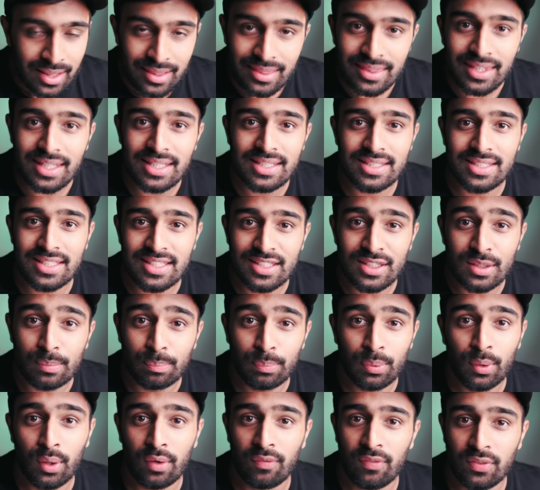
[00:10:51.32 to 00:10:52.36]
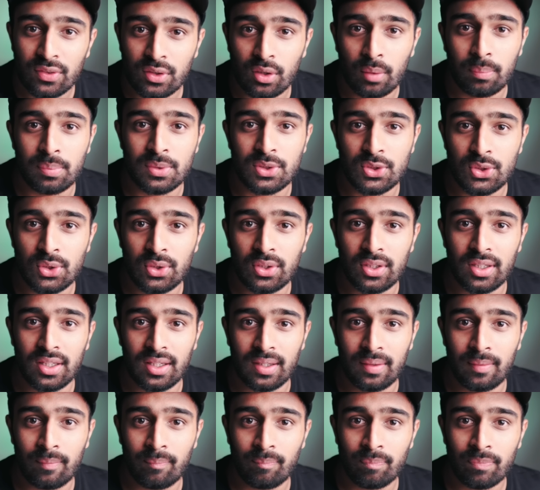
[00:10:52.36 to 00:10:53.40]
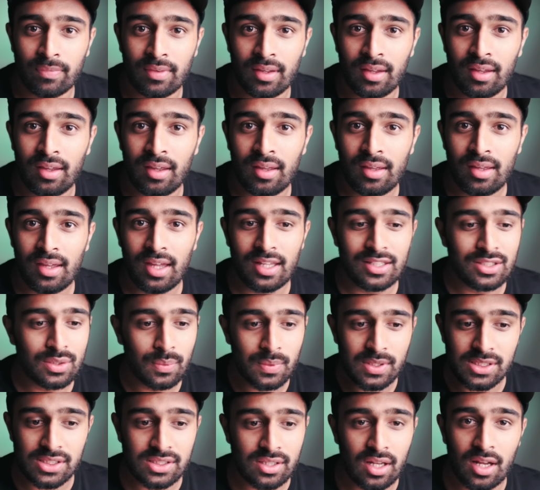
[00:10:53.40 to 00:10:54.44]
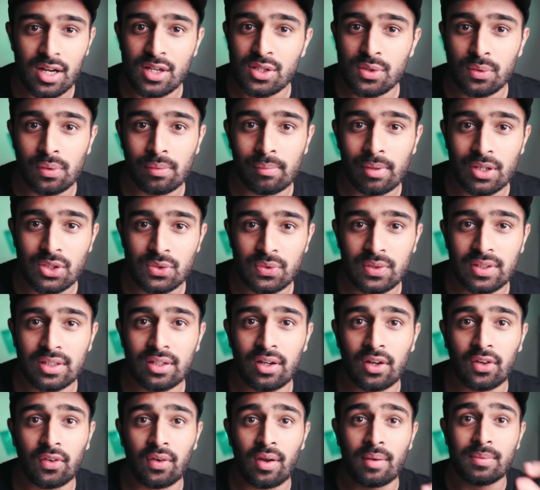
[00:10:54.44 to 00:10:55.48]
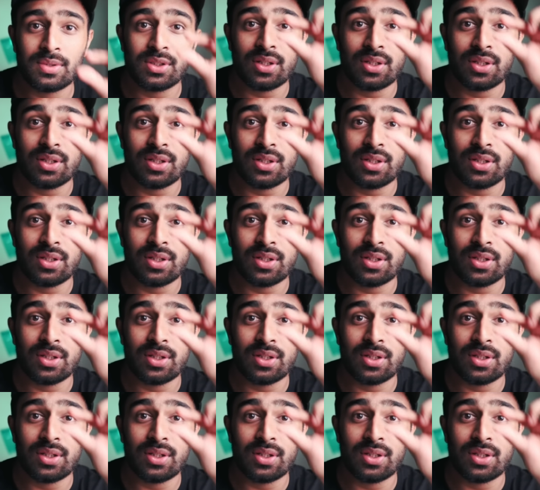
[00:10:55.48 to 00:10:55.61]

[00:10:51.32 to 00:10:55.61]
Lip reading: this is the perfect opportunity. And so I started doing my tree diagram.